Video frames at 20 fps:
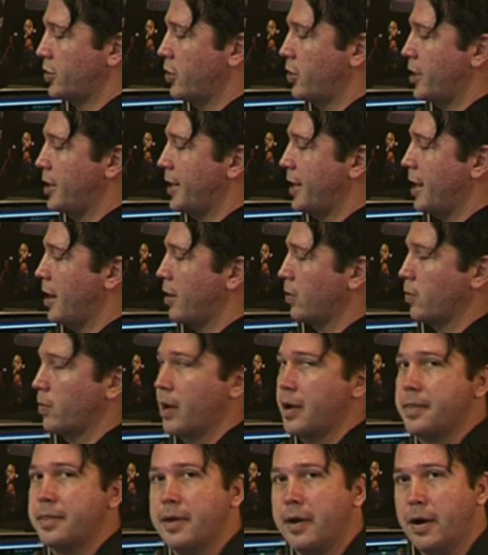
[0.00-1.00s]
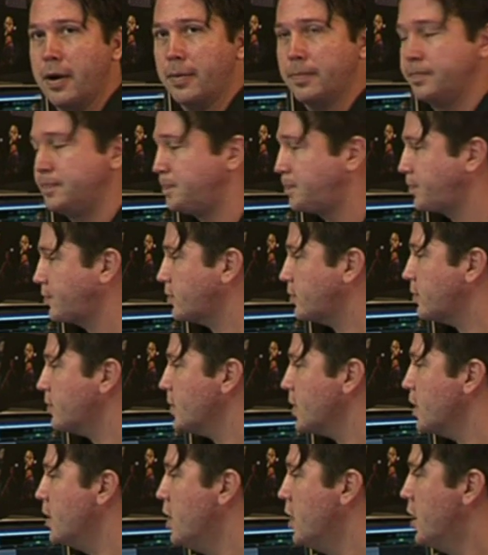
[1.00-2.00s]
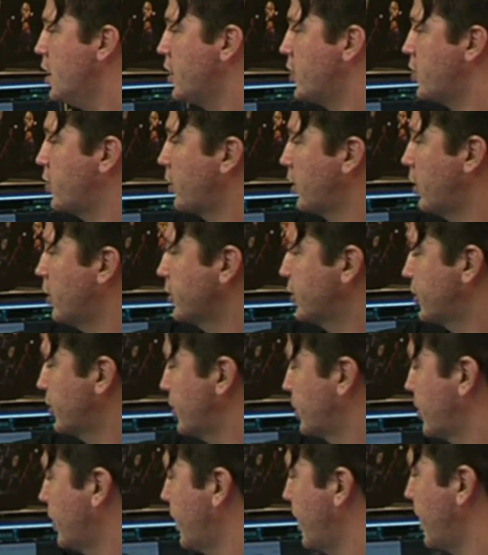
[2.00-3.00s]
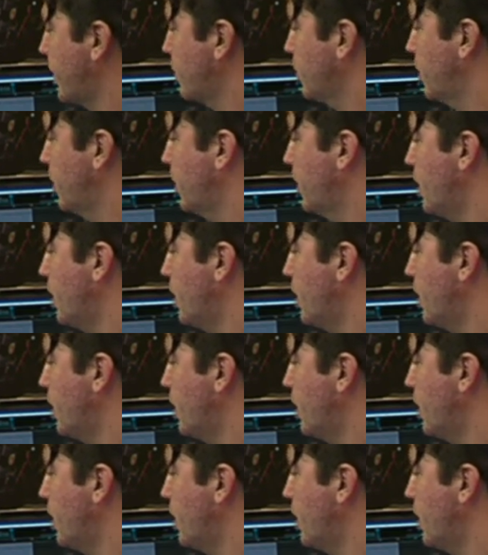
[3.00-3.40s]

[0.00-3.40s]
turn it down right there. You can also select